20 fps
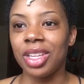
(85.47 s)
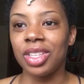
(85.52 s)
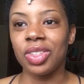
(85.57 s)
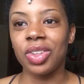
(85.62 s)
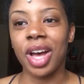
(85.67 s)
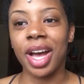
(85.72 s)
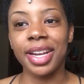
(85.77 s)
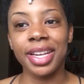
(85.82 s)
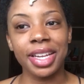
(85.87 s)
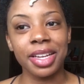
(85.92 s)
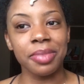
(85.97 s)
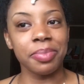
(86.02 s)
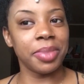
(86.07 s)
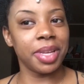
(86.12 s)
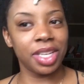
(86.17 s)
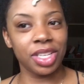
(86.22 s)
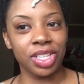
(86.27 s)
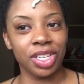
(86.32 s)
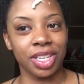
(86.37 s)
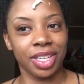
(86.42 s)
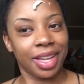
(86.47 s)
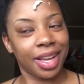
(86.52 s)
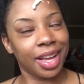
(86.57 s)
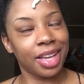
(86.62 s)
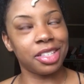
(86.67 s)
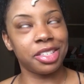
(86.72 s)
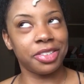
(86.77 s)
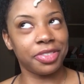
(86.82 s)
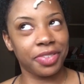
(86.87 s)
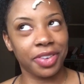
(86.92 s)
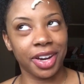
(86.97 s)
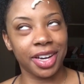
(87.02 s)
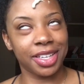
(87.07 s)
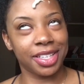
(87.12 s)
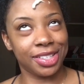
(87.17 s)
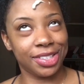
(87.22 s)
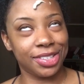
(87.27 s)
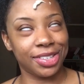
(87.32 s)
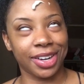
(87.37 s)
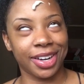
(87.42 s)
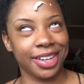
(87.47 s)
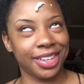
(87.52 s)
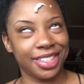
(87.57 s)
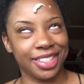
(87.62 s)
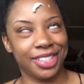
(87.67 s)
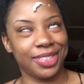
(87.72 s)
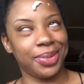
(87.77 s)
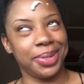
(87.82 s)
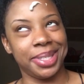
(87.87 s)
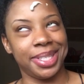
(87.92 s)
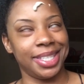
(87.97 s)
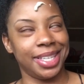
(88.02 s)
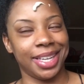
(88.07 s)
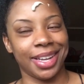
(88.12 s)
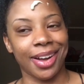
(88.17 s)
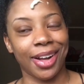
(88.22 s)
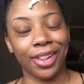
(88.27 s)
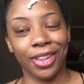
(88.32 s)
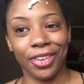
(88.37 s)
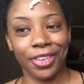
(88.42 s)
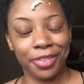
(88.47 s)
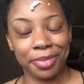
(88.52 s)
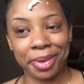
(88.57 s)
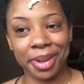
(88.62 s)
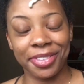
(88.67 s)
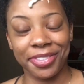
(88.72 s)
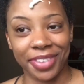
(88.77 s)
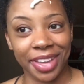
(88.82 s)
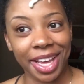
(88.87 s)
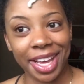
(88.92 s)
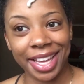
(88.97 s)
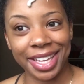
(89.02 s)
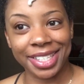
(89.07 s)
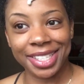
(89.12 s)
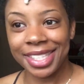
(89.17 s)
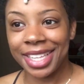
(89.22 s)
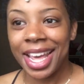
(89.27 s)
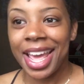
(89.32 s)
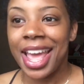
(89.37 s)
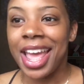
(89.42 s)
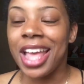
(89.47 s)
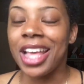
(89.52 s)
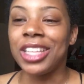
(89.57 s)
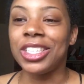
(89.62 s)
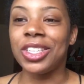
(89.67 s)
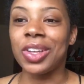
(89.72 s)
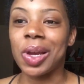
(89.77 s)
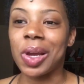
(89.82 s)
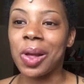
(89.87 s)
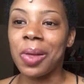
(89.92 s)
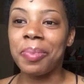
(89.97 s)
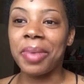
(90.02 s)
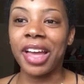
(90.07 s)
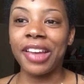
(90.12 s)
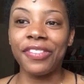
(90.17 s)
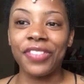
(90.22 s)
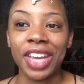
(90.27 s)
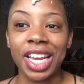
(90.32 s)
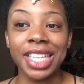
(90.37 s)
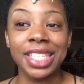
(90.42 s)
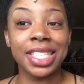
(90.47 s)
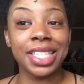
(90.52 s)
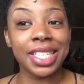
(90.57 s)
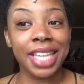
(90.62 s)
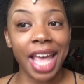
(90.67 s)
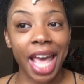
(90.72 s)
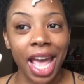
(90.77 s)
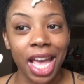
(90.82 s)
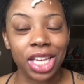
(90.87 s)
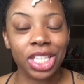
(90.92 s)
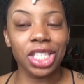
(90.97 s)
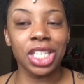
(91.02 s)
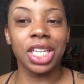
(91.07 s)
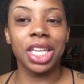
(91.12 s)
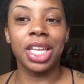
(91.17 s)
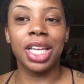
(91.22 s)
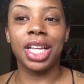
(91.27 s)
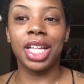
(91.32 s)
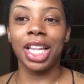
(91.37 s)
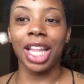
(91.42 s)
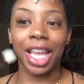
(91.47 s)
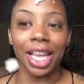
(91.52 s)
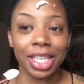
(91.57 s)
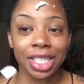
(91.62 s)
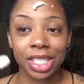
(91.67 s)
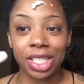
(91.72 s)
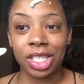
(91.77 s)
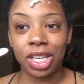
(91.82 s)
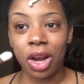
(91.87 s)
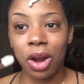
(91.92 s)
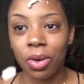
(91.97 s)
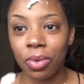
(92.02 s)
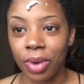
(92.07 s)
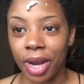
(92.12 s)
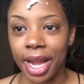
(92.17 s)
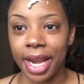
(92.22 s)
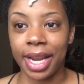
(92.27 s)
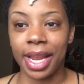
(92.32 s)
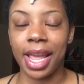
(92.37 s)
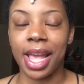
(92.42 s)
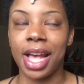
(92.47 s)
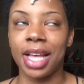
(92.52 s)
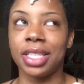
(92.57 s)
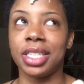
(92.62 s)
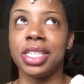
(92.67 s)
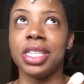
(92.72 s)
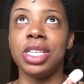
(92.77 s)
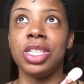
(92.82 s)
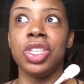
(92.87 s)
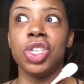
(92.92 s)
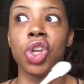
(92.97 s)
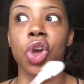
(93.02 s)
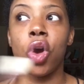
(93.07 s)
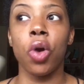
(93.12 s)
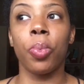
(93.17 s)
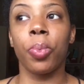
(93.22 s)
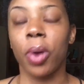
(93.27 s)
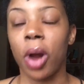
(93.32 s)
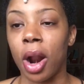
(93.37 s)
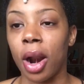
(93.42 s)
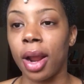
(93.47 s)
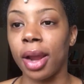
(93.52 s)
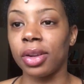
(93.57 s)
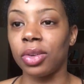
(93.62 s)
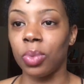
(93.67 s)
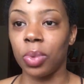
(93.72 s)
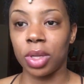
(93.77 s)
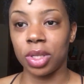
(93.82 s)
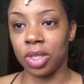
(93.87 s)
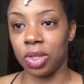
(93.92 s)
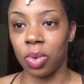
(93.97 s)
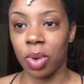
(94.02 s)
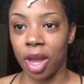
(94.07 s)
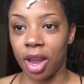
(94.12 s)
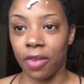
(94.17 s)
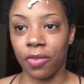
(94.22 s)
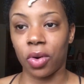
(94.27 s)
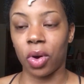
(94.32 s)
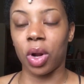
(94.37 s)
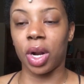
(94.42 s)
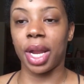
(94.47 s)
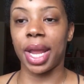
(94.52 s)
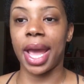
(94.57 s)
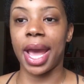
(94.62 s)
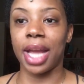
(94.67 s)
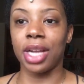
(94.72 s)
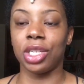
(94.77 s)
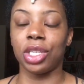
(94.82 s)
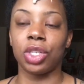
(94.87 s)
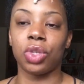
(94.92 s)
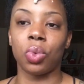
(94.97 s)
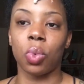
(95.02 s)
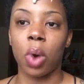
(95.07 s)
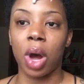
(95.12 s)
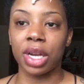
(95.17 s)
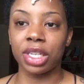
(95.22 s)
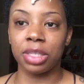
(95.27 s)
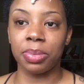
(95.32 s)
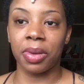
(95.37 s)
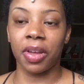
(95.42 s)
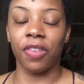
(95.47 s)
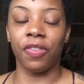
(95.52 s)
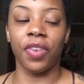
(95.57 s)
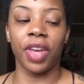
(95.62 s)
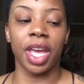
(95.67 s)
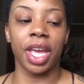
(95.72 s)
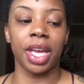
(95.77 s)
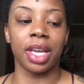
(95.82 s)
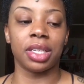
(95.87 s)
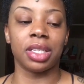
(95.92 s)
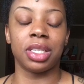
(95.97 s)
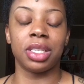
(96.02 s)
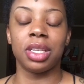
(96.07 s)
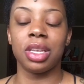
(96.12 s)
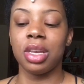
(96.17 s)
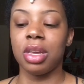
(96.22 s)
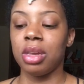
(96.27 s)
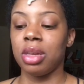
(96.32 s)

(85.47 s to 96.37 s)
so I didn't mention, guys, before I just started squeezing it all over my face. So my face is actually cleansed already, has no product whatsoever on it. I just washed my face,